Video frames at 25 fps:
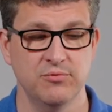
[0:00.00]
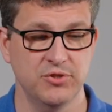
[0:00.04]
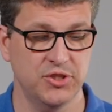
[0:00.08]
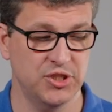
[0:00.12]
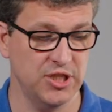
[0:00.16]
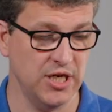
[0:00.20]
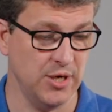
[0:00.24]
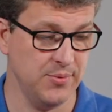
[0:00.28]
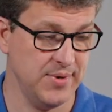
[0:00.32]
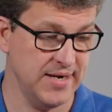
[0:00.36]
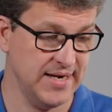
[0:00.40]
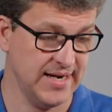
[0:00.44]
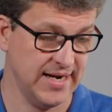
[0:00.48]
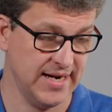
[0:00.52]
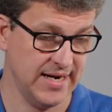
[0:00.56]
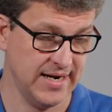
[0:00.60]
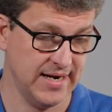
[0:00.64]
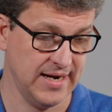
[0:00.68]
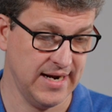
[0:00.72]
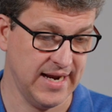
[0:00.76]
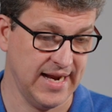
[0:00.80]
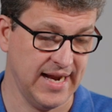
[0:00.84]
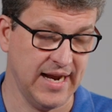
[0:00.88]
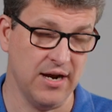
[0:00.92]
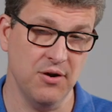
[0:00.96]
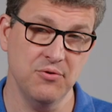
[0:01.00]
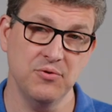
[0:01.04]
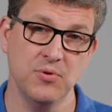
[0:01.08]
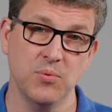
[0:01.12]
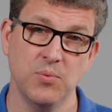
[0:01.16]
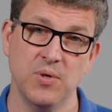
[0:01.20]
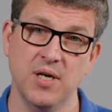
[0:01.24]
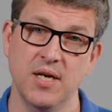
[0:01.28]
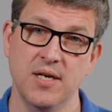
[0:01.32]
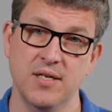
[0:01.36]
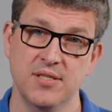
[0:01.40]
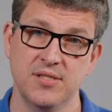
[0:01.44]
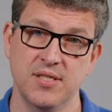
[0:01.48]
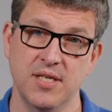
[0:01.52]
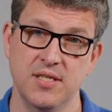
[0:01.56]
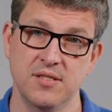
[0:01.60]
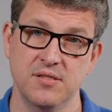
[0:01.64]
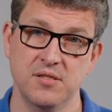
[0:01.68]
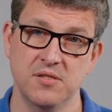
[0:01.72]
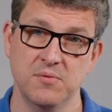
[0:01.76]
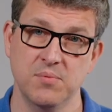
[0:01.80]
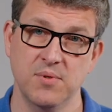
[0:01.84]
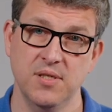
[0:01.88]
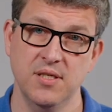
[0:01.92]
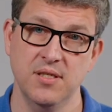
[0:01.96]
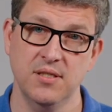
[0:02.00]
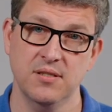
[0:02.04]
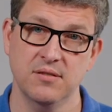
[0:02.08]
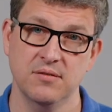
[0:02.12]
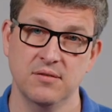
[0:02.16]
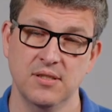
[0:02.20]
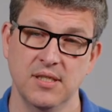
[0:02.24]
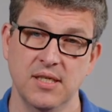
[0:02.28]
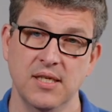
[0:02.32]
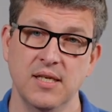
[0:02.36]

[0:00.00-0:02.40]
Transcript: showing how the wireless sensors work